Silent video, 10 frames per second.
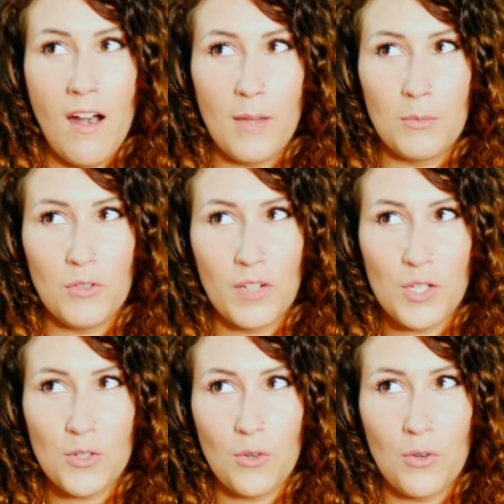I'm not really
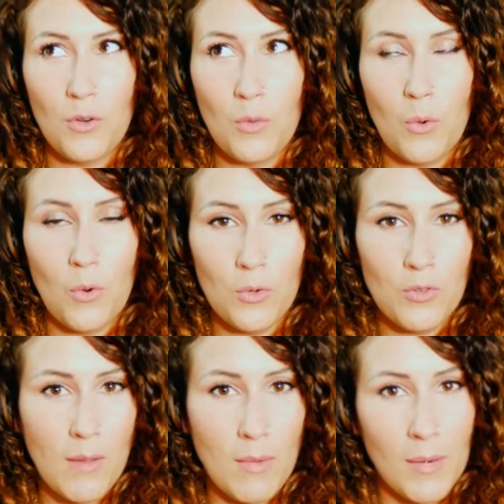sure what
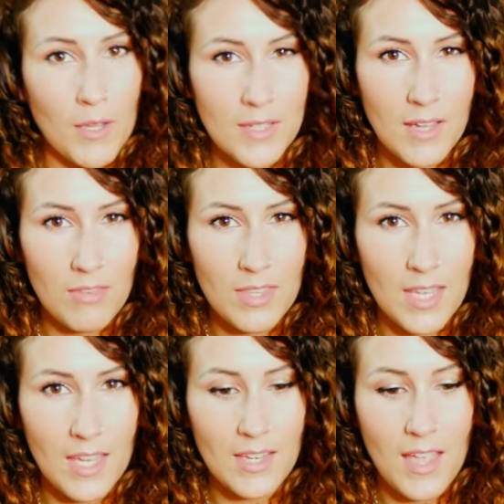order I'm uploading
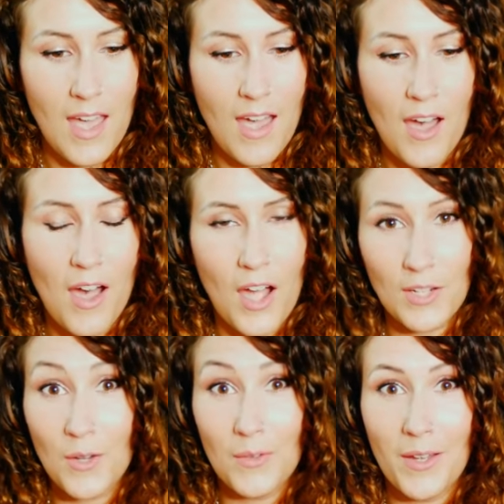everything in yet,
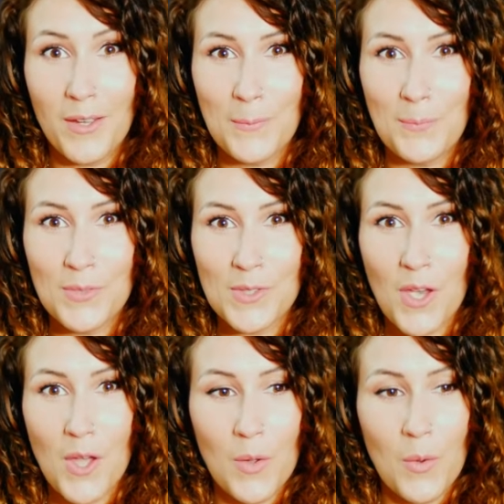I don't know.
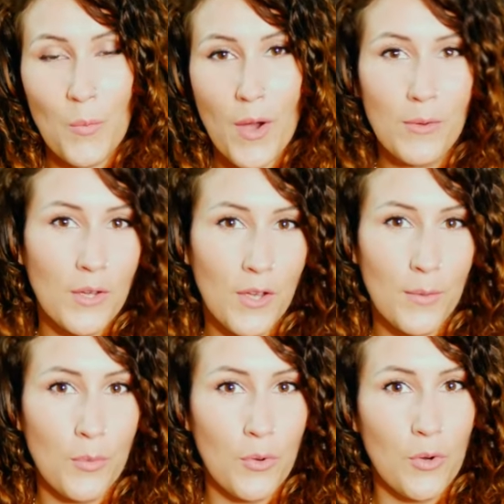So
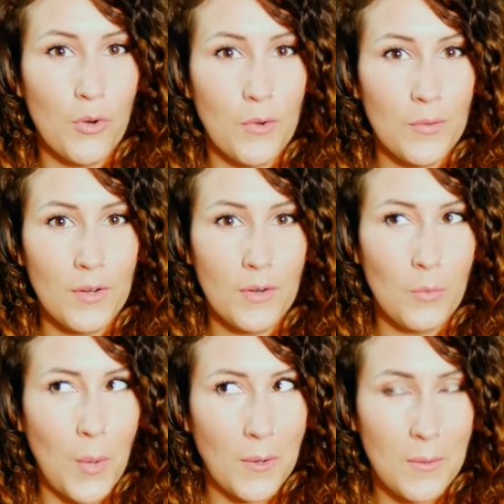welcome or
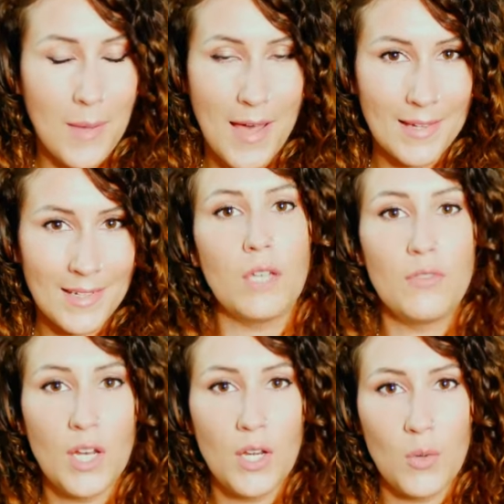welcome back.
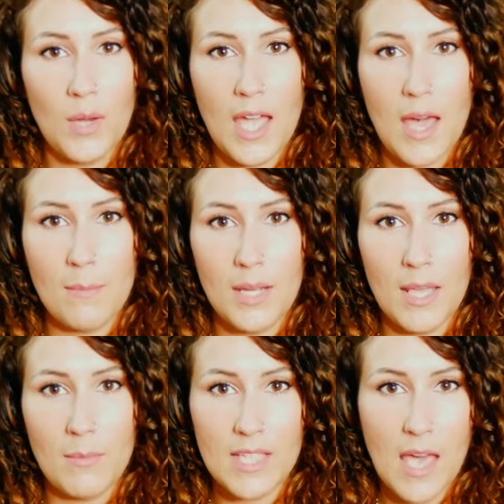If you don't know who I am, my
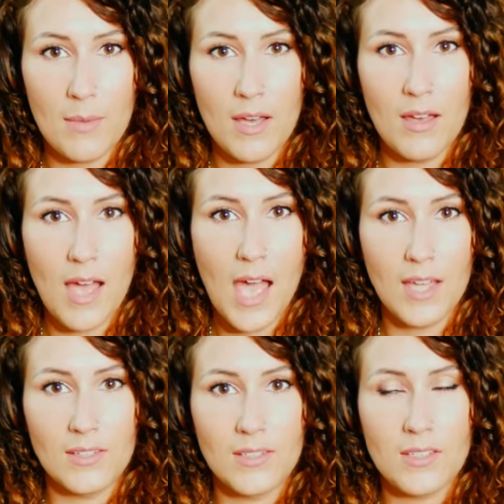name is Emma
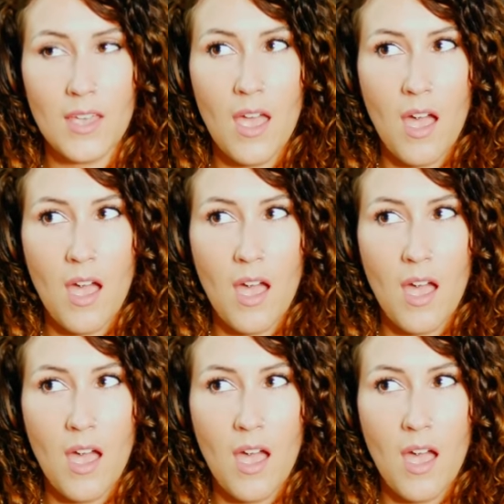and